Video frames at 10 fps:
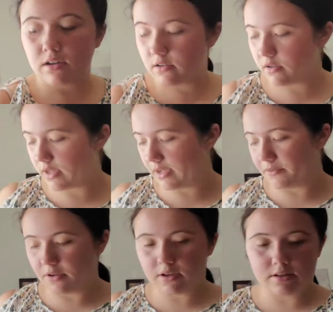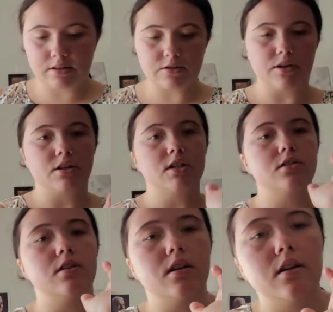Okay, so I just
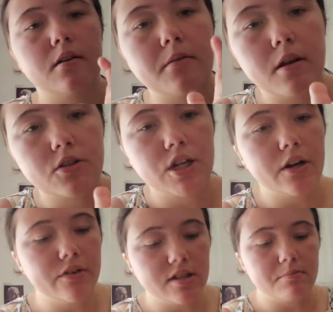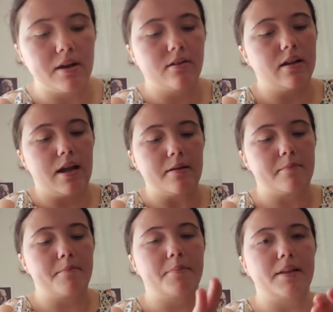took a generous amount. I
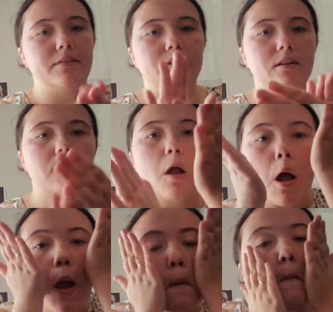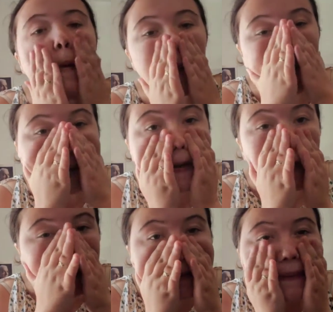blended it
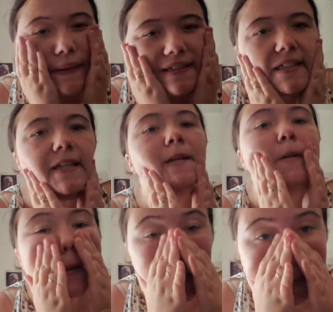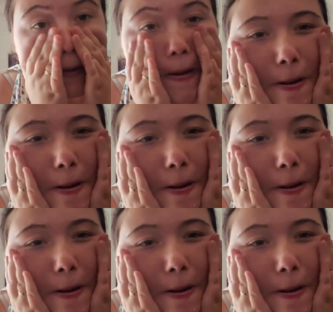into my skin like this.